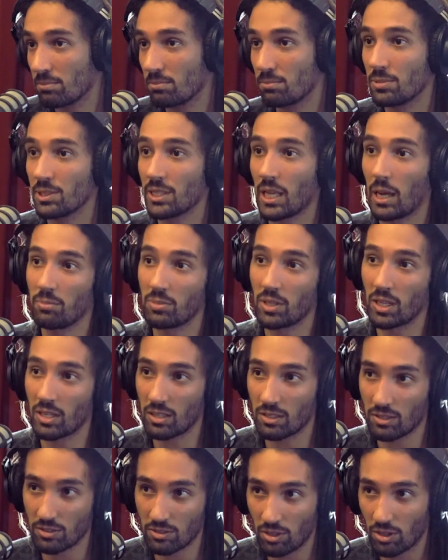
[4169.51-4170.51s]
but I'm not
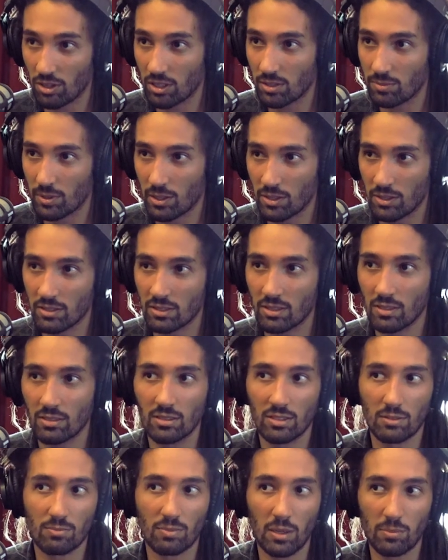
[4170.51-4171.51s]
going to talk about it because
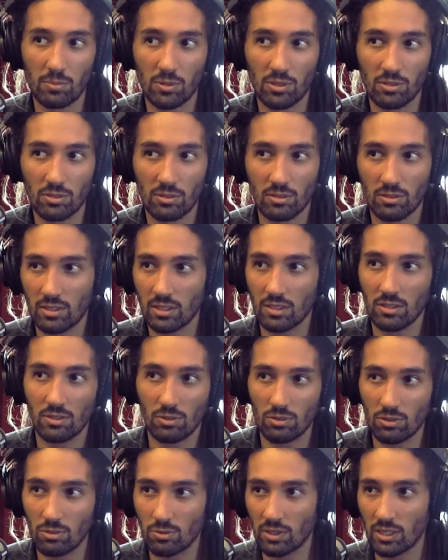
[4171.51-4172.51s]
it's my personal thing, you
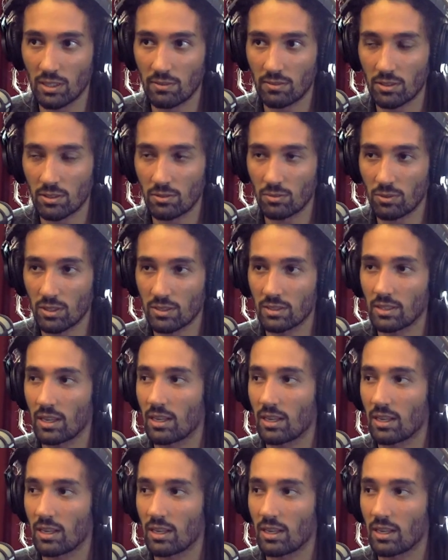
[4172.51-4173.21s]
do whatever you want,